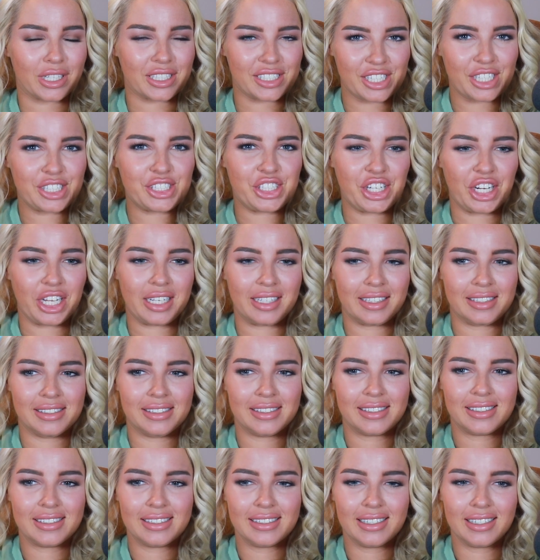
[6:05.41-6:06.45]

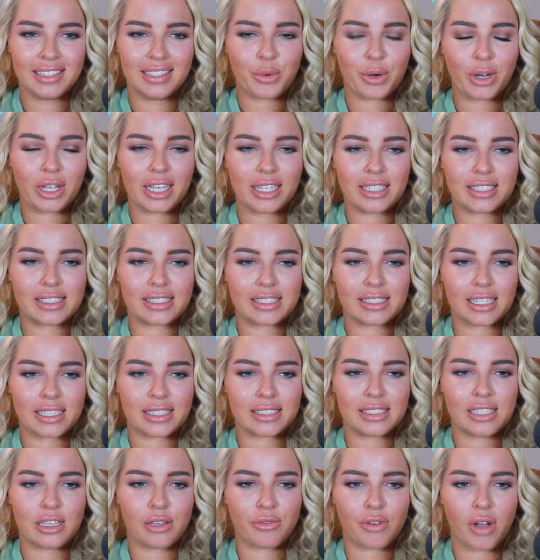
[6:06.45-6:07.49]
decisions. Working
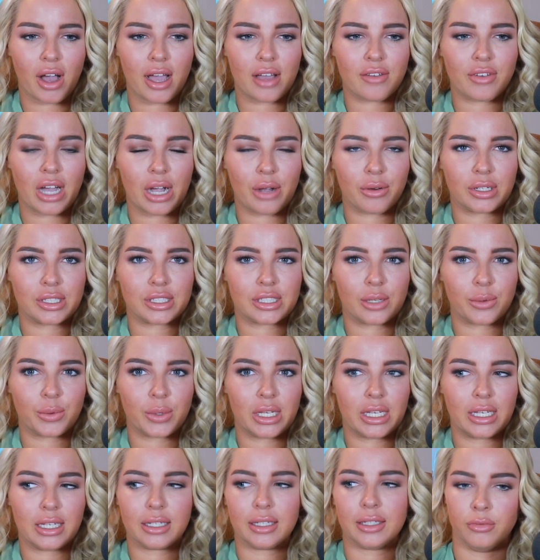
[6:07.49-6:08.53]
65 hours a
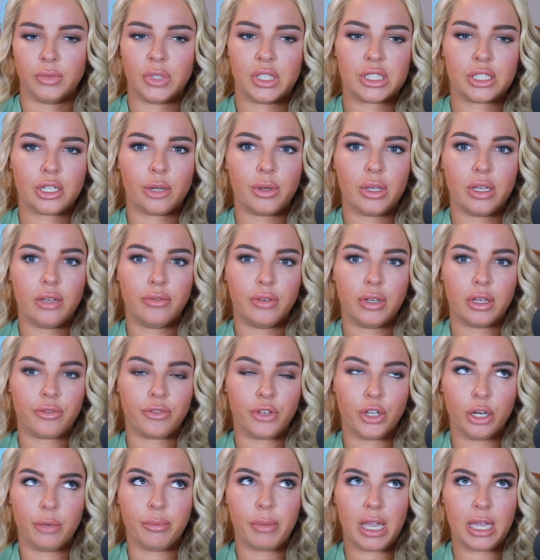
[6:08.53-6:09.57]
week. So if
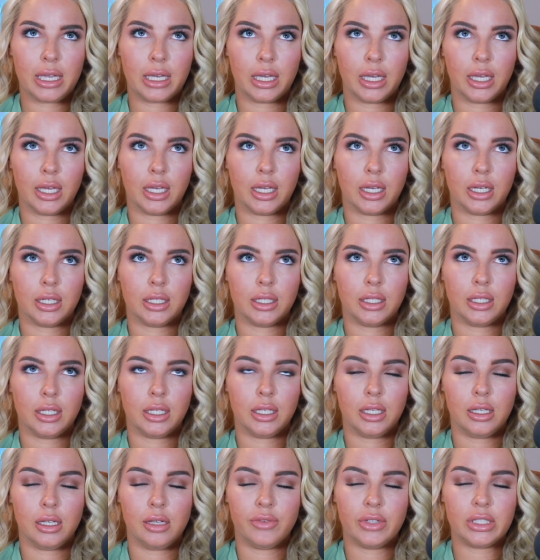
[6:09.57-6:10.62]
you're making
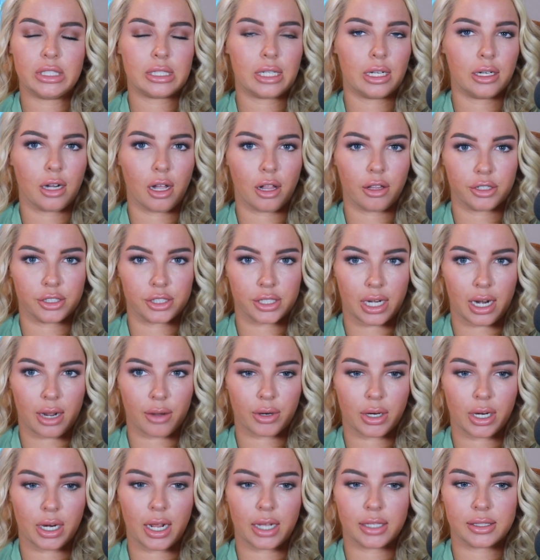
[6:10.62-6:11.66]
even $10 an
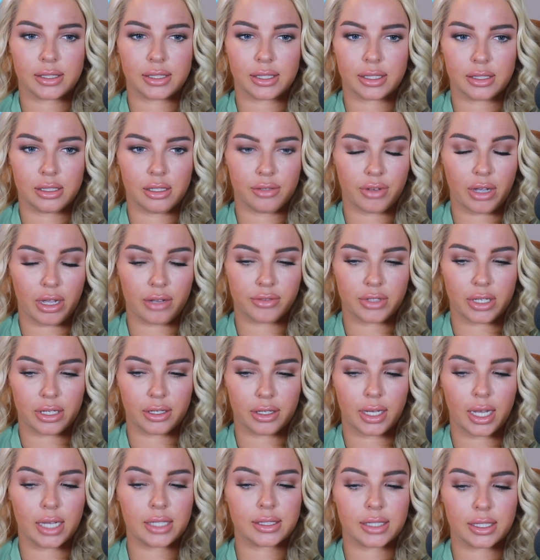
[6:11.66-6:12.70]
hour at 65
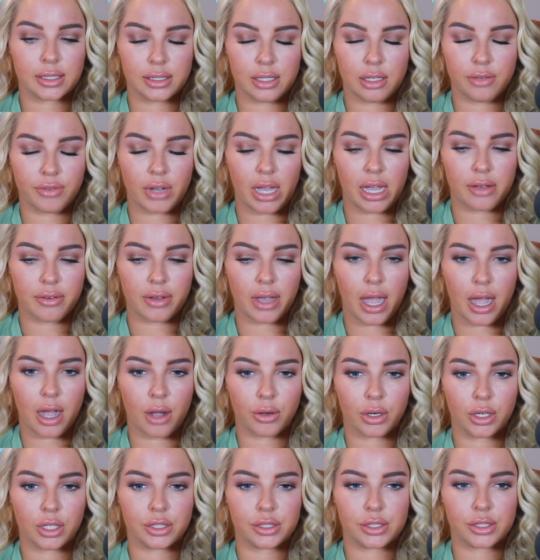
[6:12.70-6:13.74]

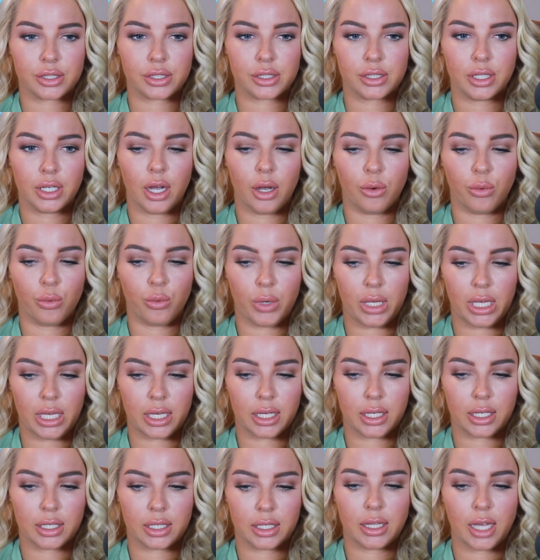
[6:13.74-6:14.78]
hours a
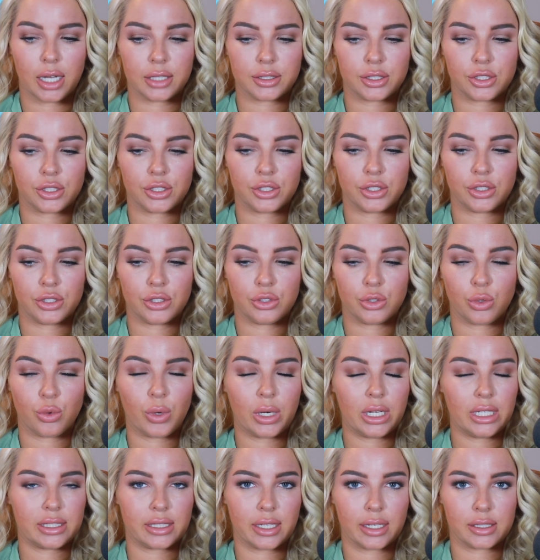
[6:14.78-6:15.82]
week, that's
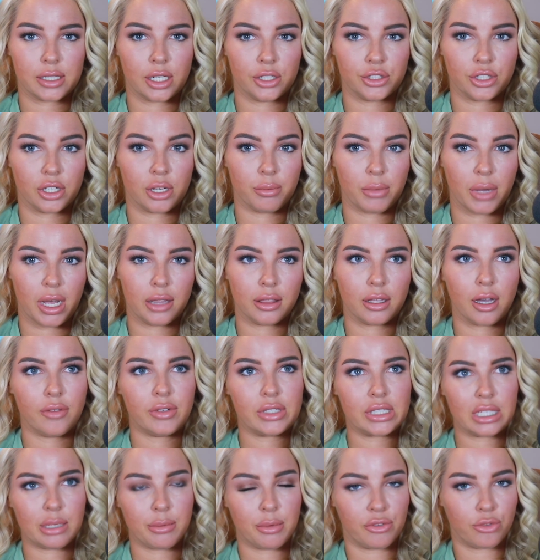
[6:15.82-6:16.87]
$2,600 a month,
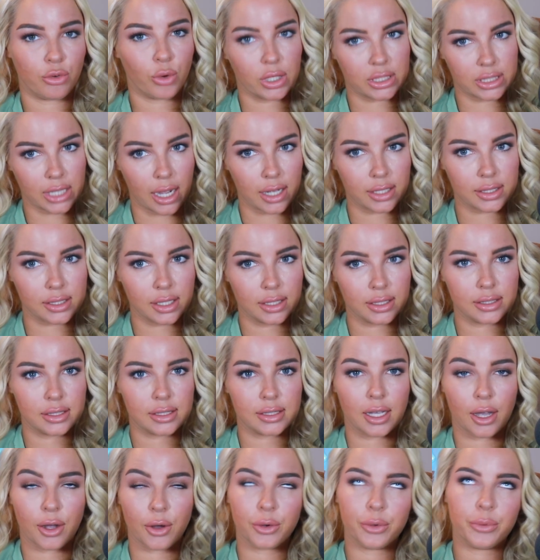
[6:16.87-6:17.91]
obviously before taxes.
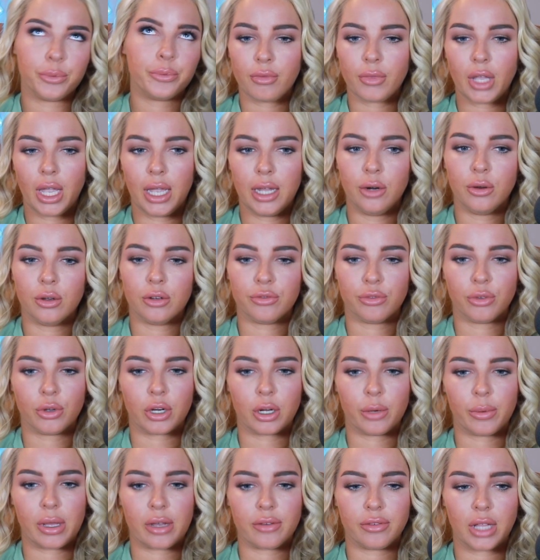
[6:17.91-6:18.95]
So I know in
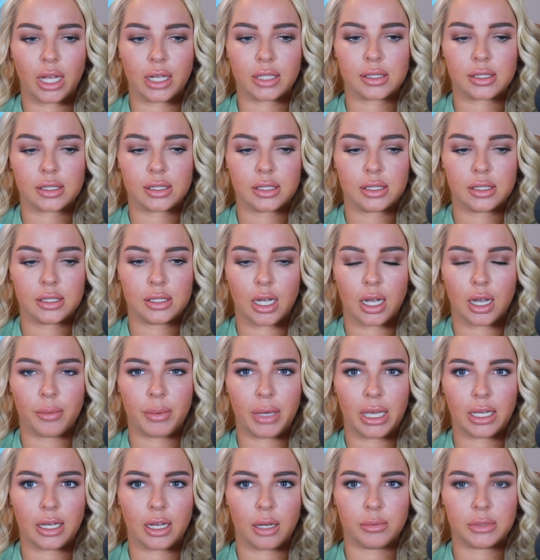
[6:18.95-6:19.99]
Florida we have less
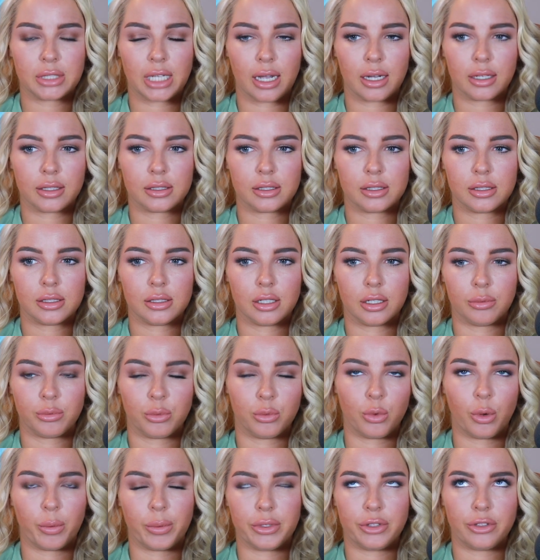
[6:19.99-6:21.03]
income tax, or
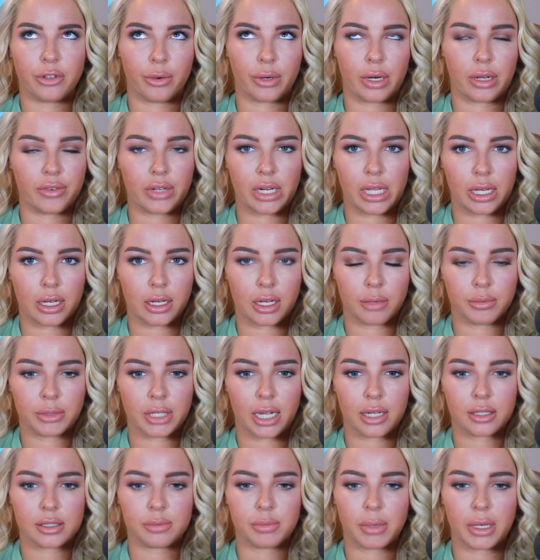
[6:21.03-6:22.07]
well, we don't have any income
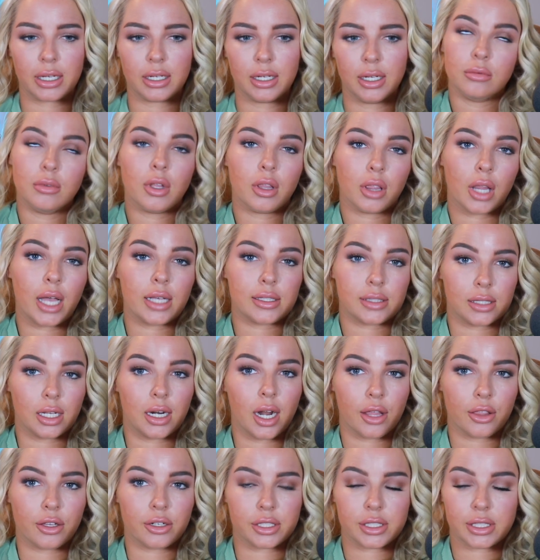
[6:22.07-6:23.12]
tax, but less than
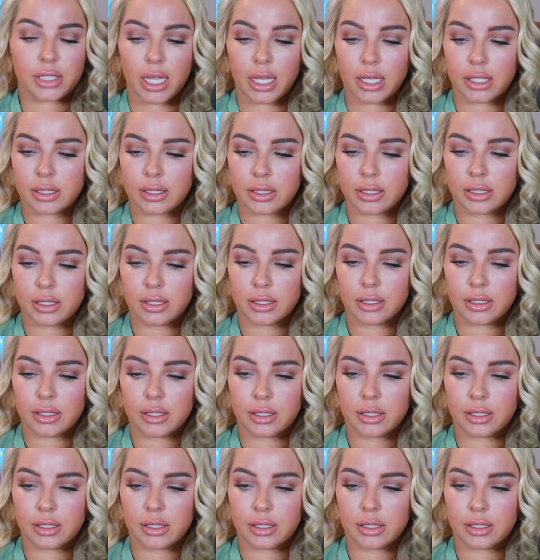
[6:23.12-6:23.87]
other states.